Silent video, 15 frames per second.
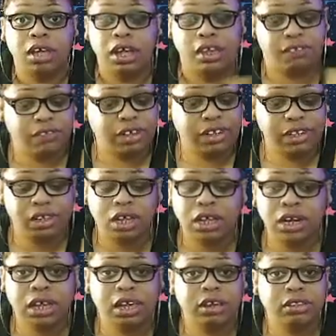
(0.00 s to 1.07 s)
If it's
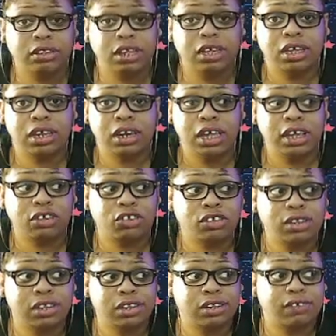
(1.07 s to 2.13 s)
unhealthy
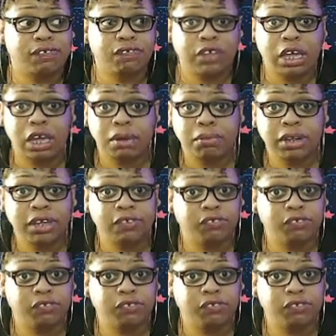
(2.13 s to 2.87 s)
connections to family,